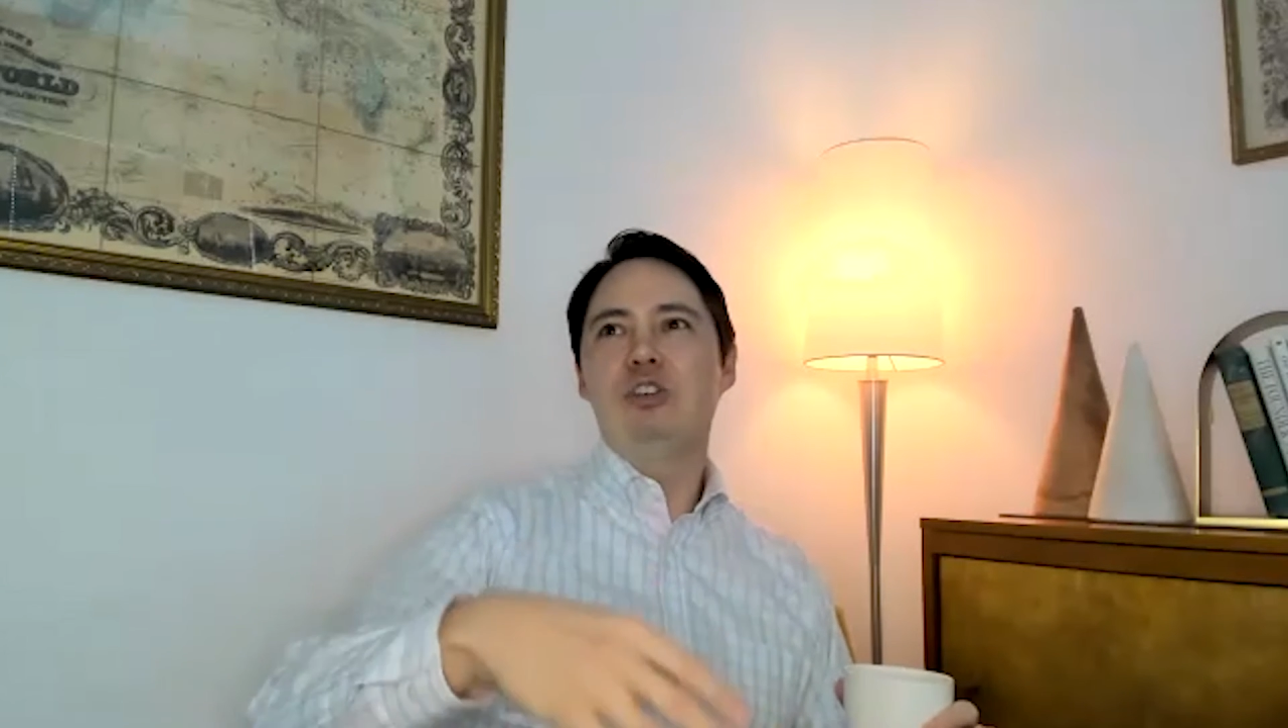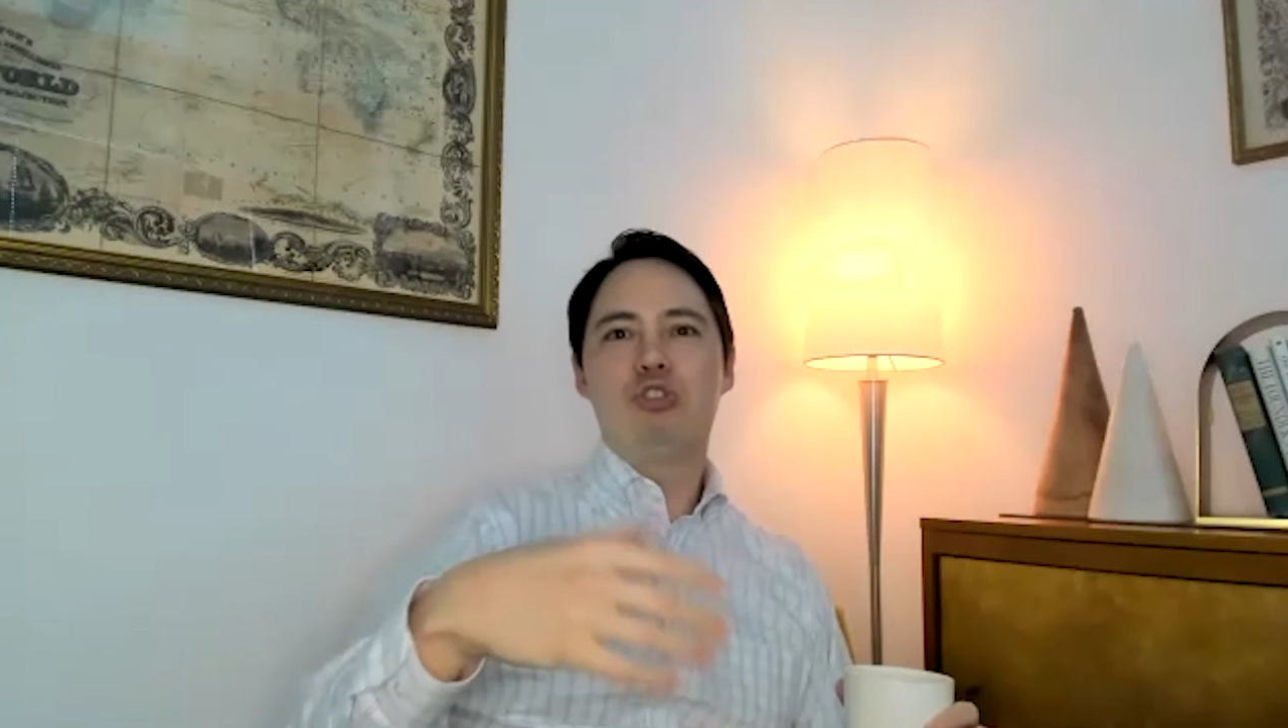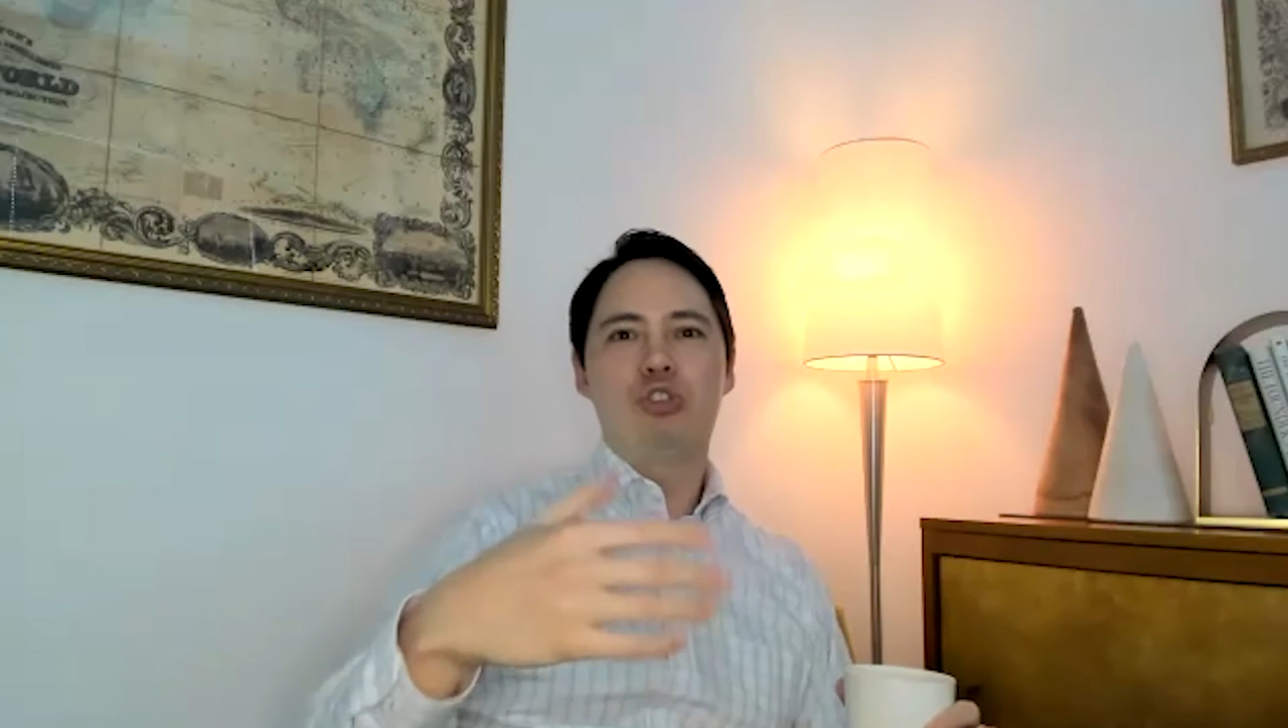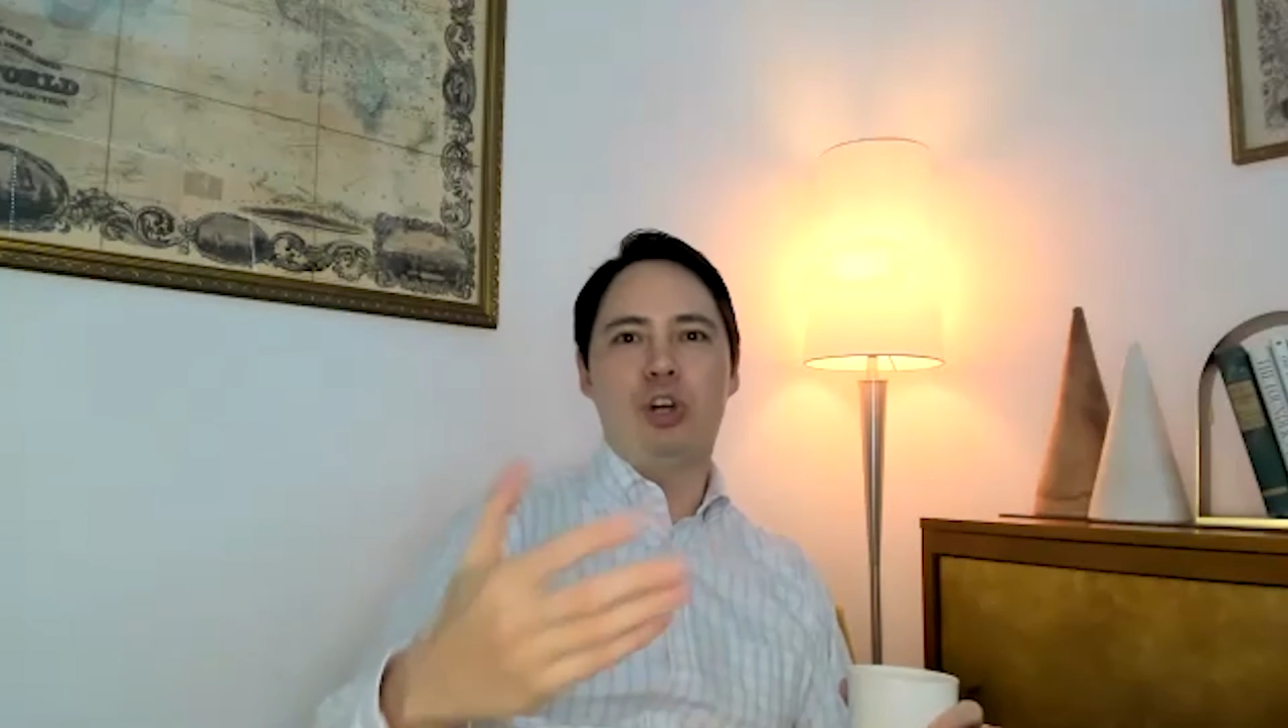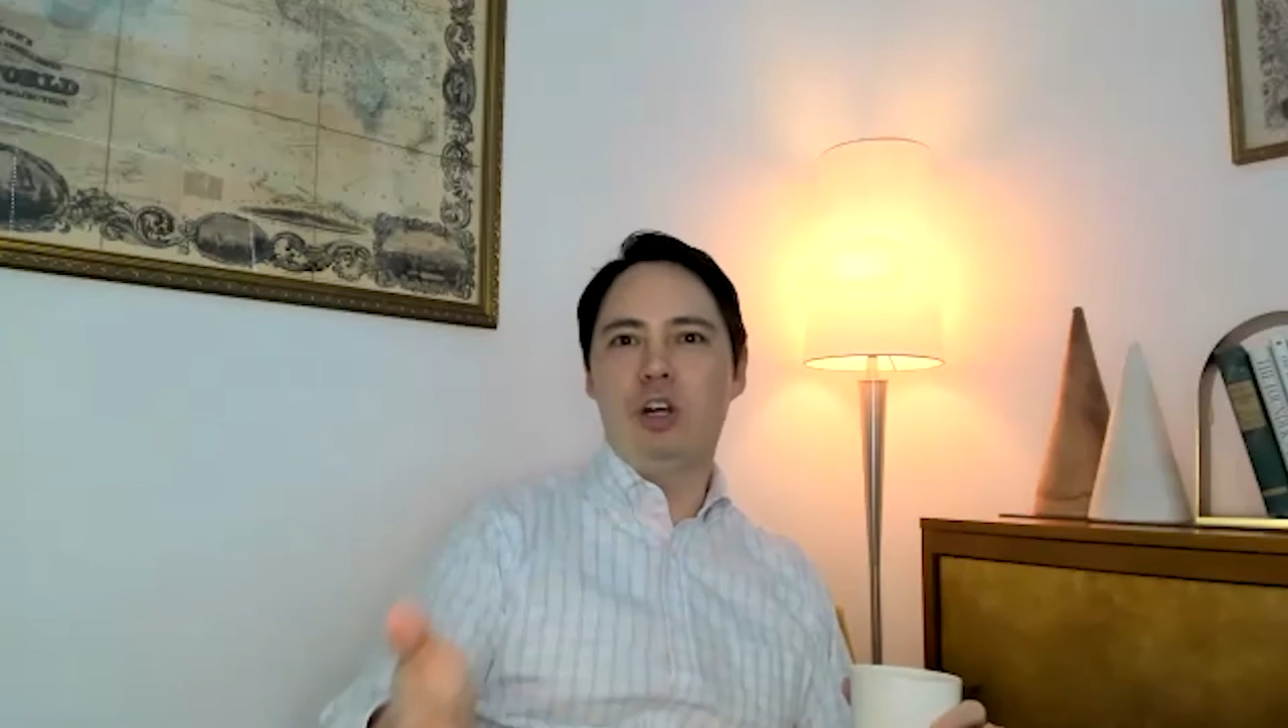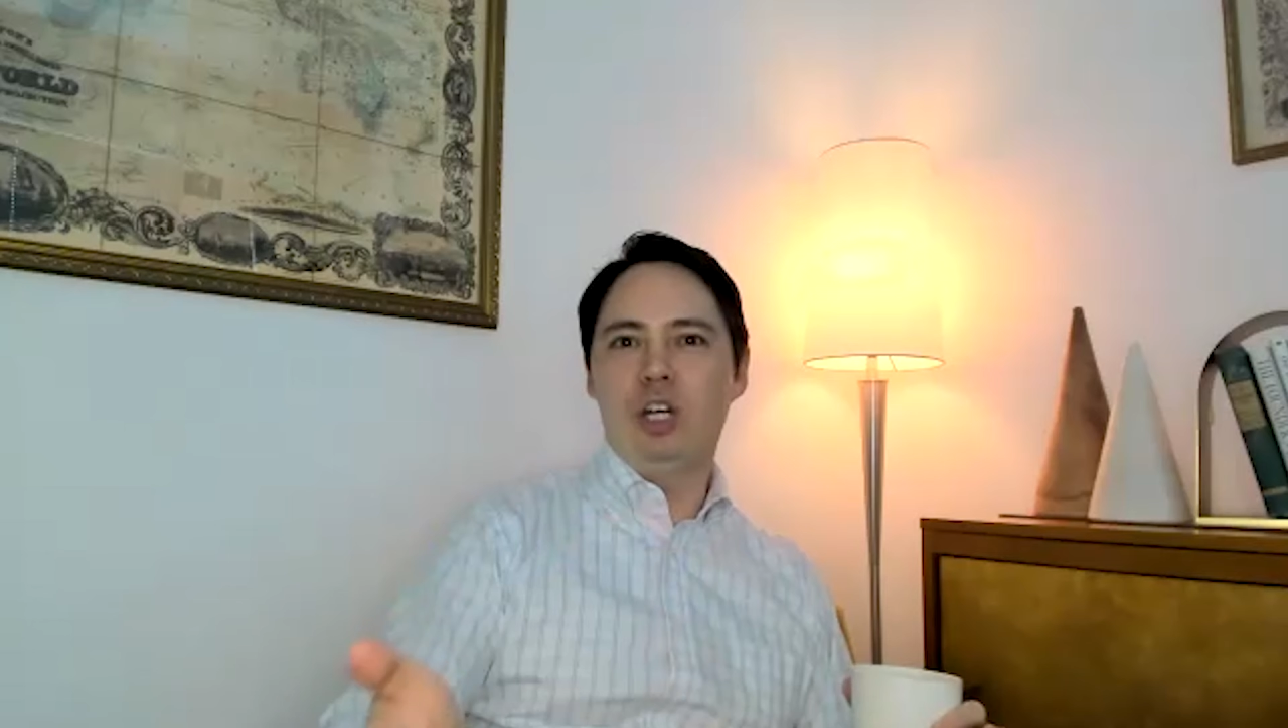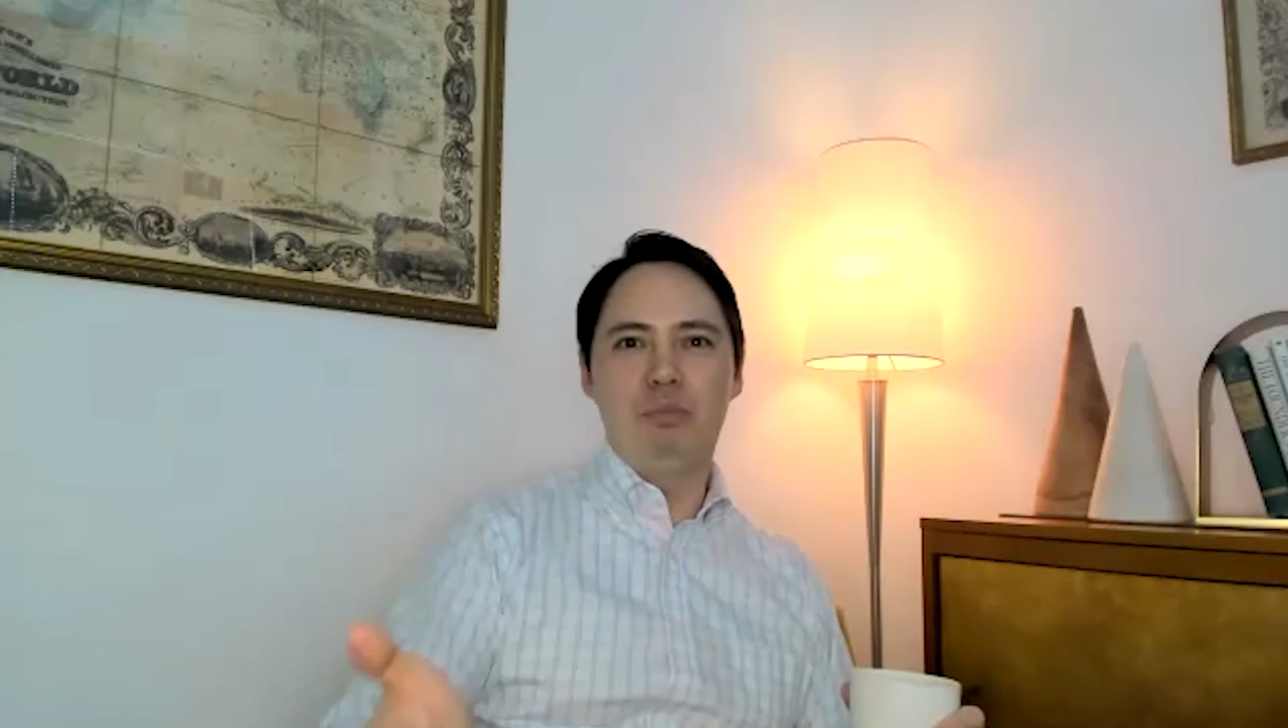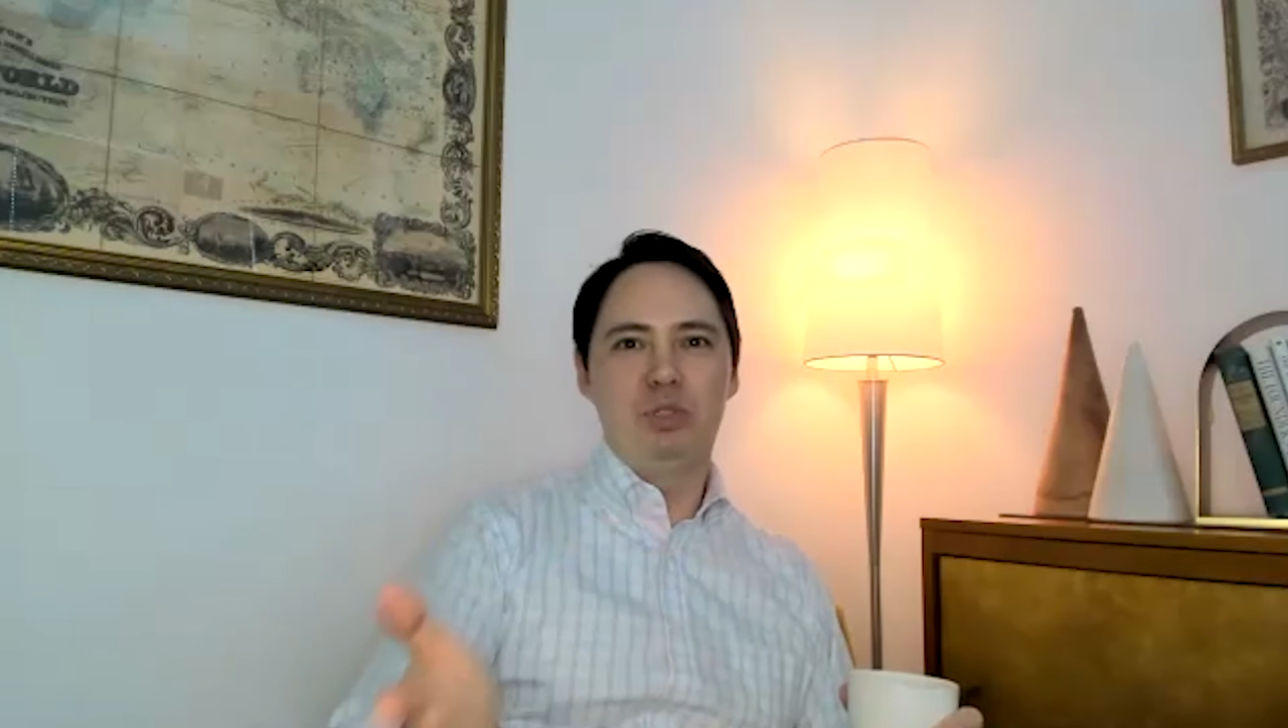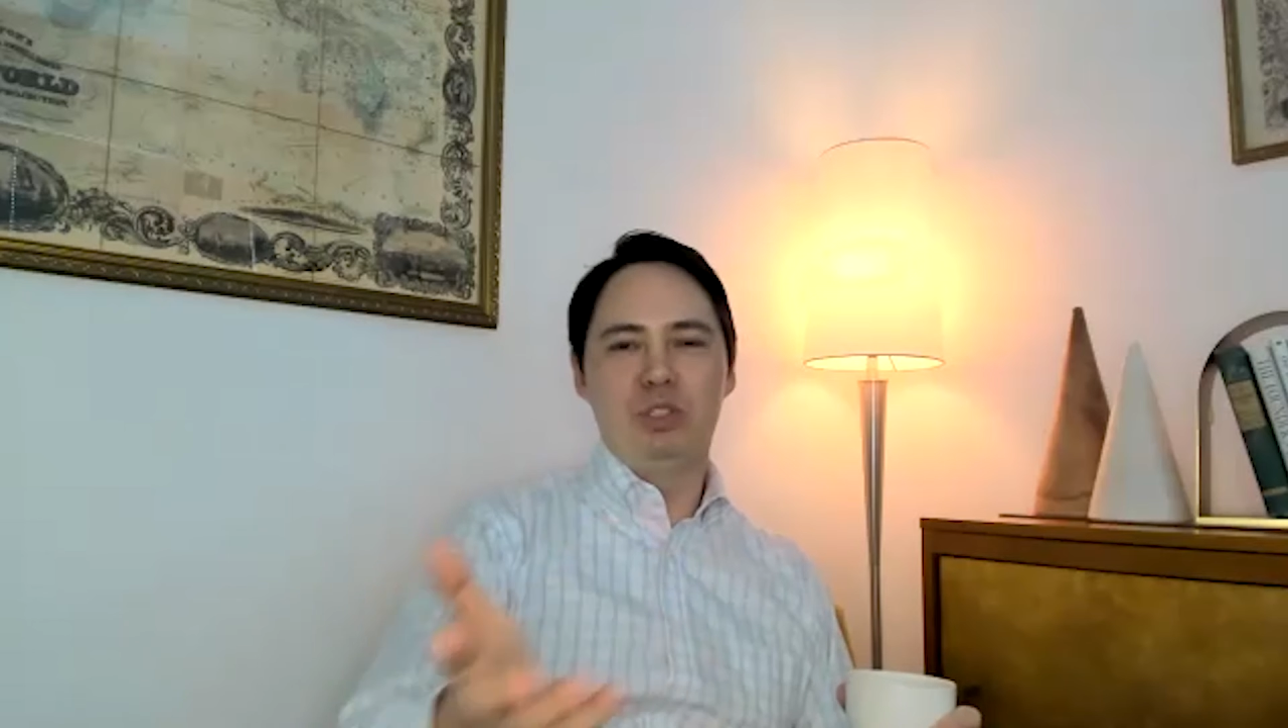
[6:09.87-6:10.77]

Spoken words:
startups,